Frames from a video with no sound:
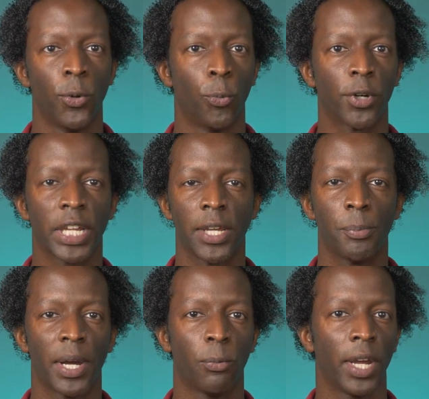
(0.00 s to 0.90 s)
working
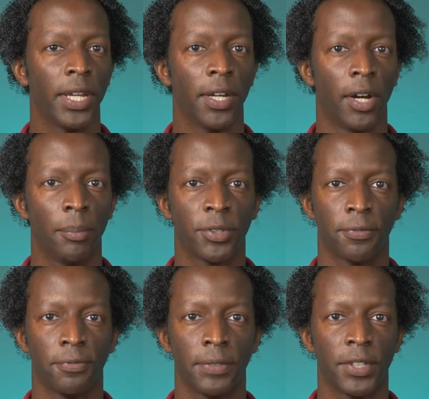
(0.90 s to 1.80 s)
my way up to
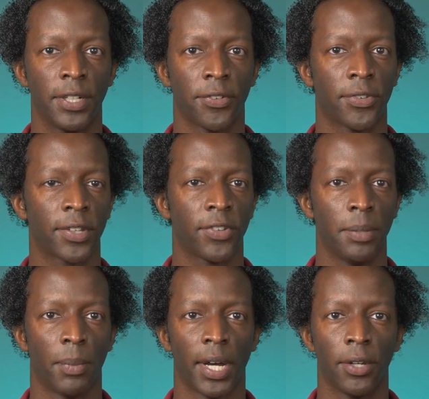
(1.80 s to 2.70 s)
50 to
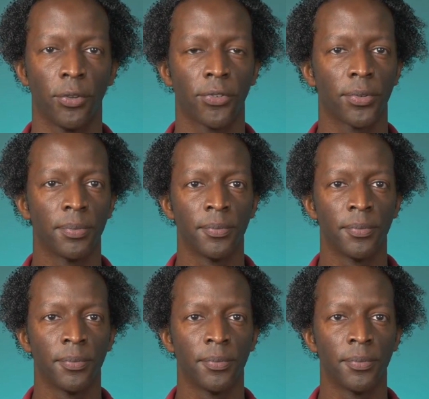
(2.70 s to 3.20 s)
60 miles.